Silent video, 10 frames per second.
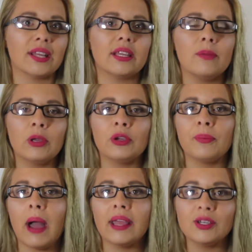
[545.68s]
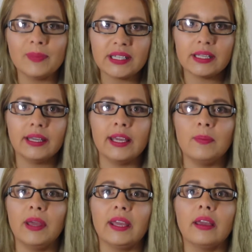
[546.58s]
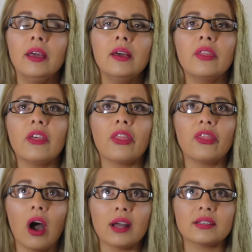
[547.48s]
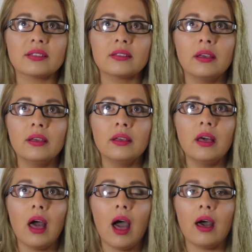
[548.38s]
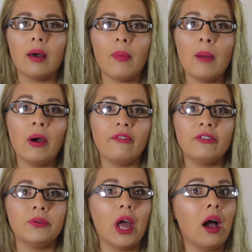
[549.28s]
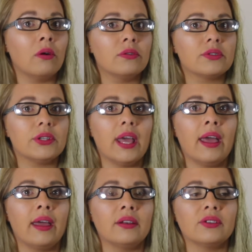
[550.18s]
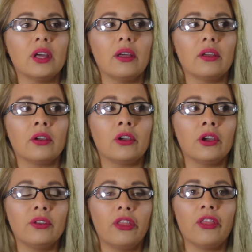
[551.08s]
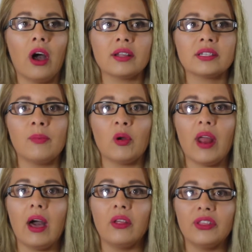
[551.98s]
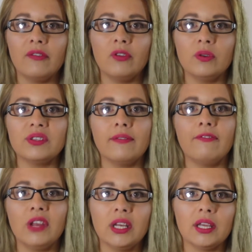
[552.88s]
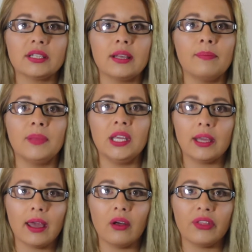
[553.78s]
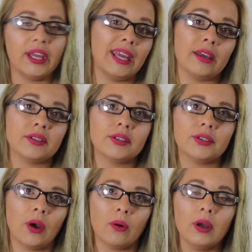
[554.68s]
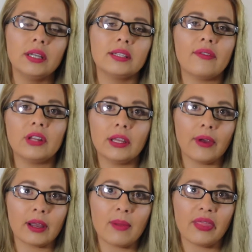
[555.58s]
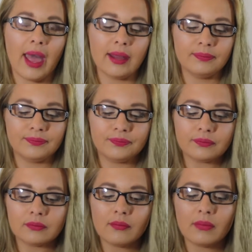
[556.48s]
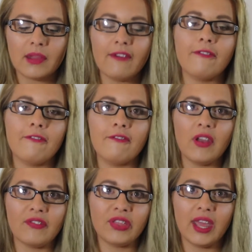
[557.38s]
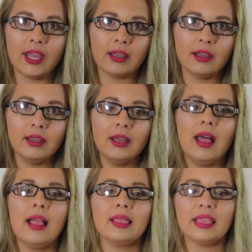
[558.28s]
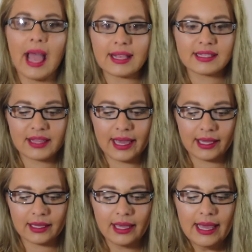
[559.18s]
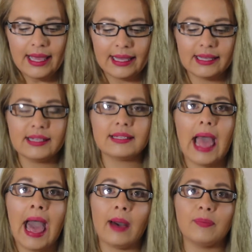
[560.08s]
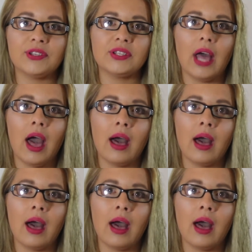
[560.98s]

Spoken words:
keeping your mind busy, keeping the thoughts about food out, and good thoughts about healthy foods and fitness and being healthy in. So definitely recommend that. Fifth thing, last thing, is apps.